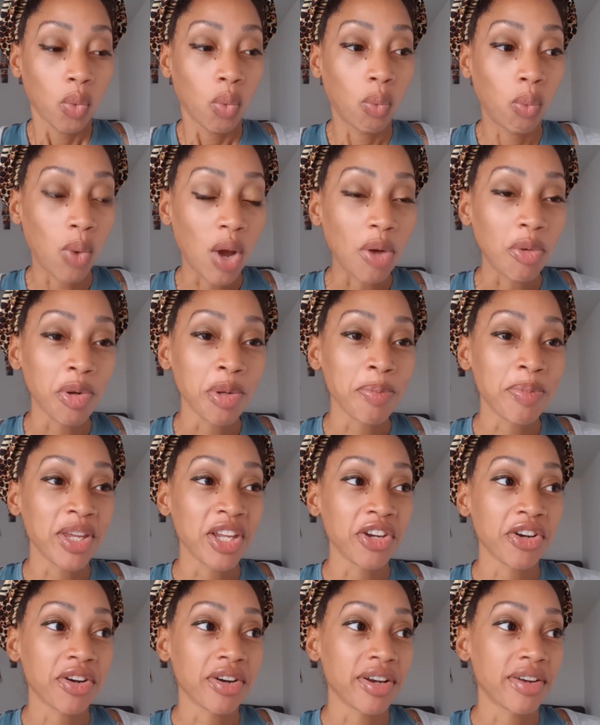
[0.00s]
What would be
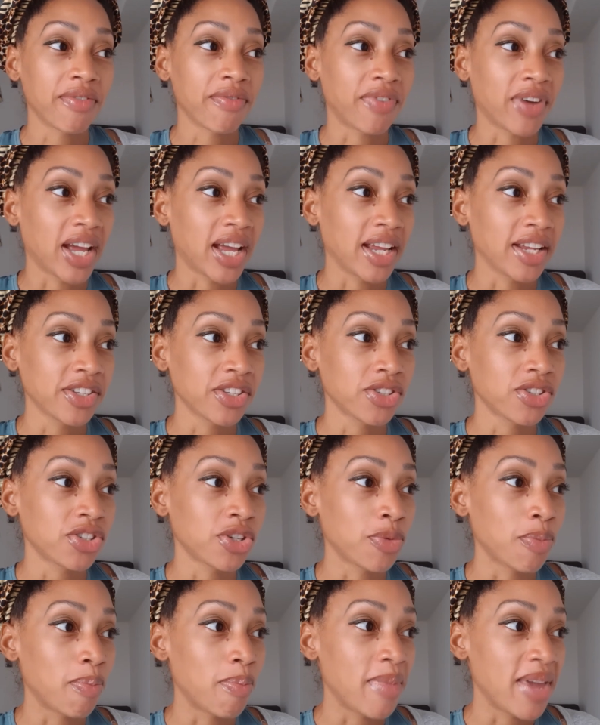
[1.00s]
your advice
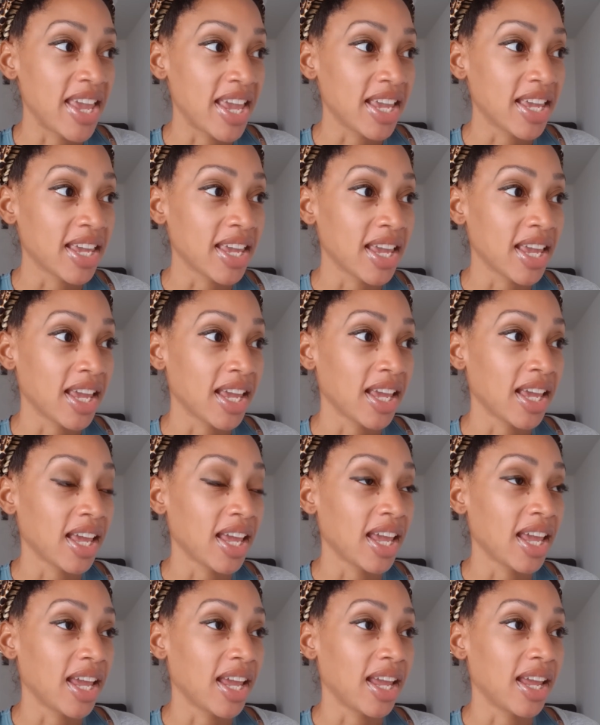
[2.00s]
to making
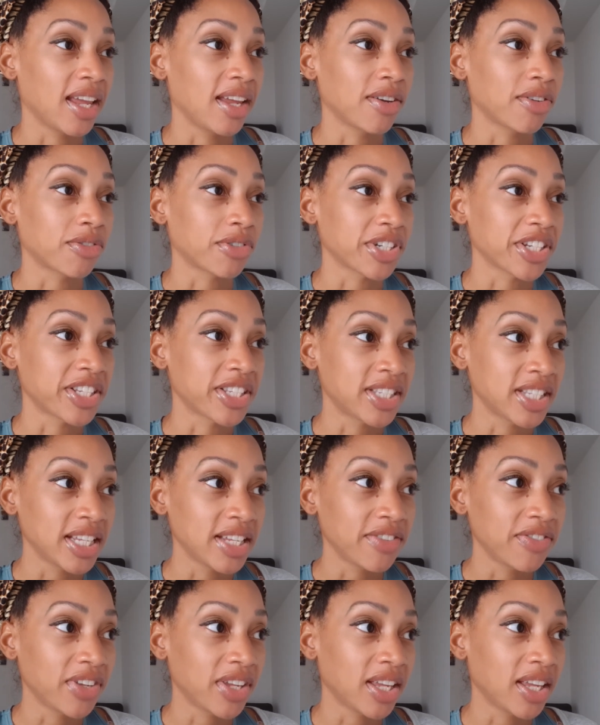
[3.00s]
a
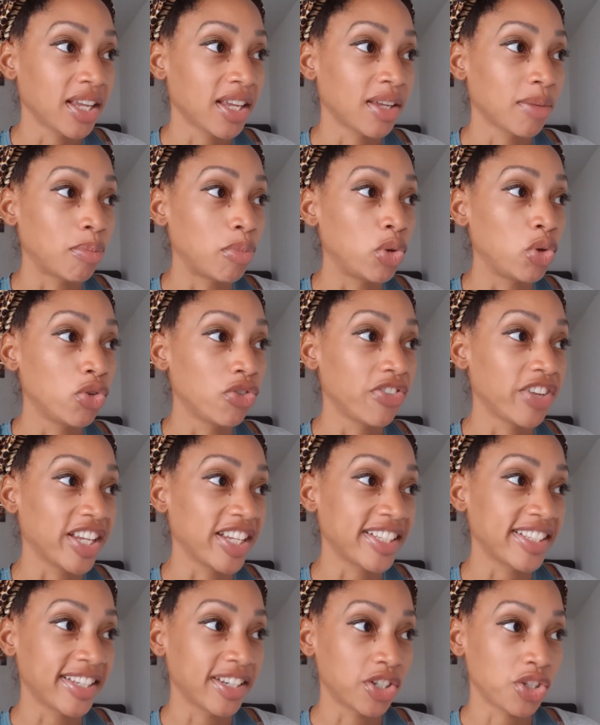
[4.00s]
receiving,
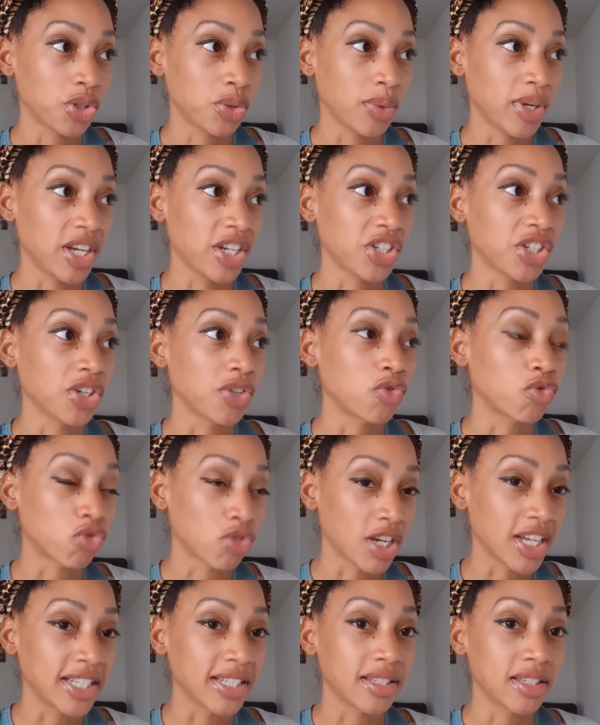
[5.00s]
moving situation run